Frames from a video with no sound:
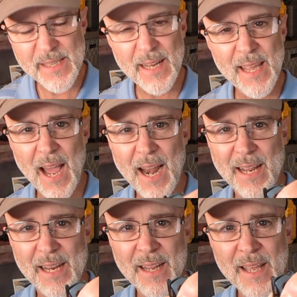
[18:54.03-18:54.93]
he got
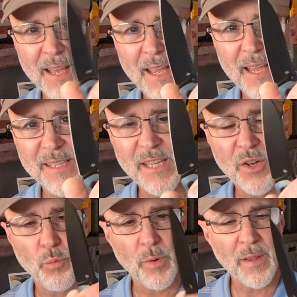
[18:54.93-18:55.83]
in is
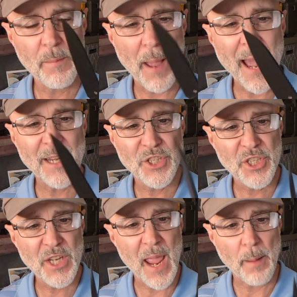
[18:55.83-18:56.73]
in really bad
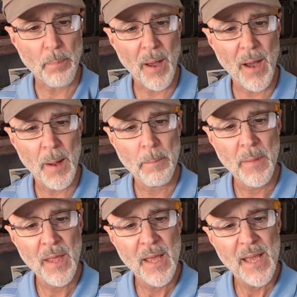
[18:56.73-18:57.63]
shape.
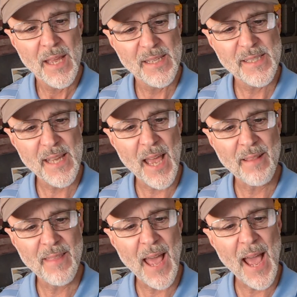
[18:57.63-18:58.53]
He
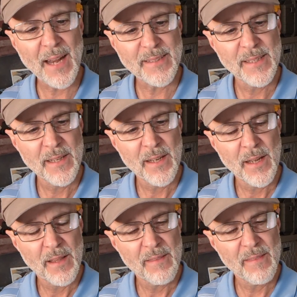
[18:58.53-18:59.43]
said that
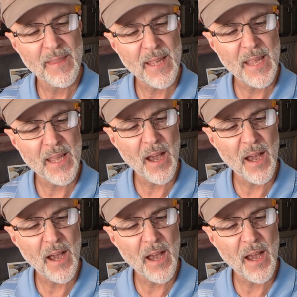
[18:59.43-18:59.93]
the